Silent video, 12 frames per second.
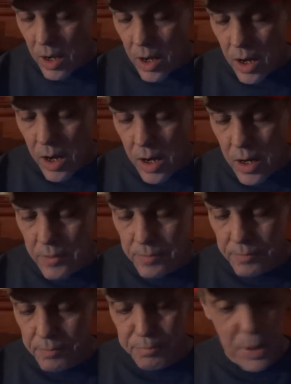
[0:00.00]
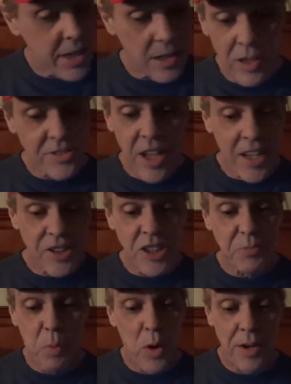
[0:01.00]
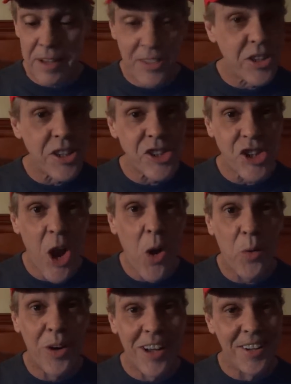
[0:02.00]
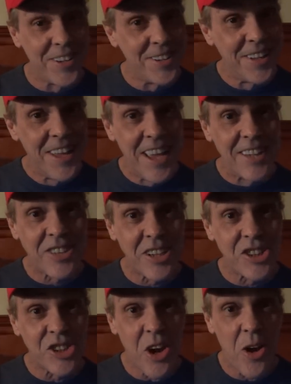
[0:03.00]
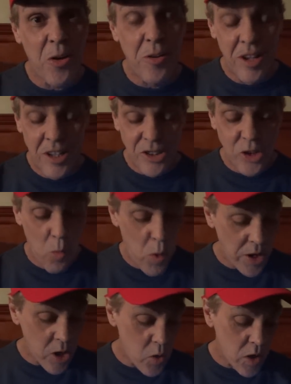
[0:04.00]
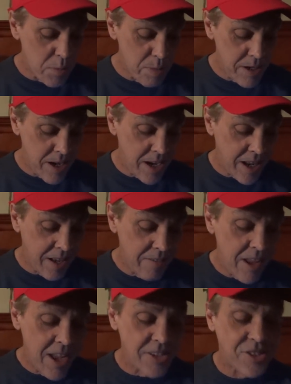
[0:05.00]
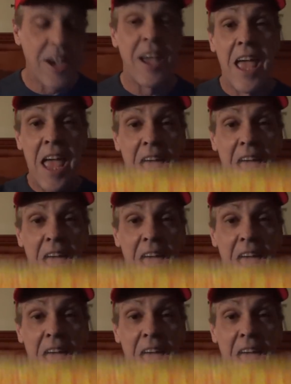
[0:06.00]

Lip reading: But it looks like at this point, he's going to show. He's going to show. So what you're going to be needing is a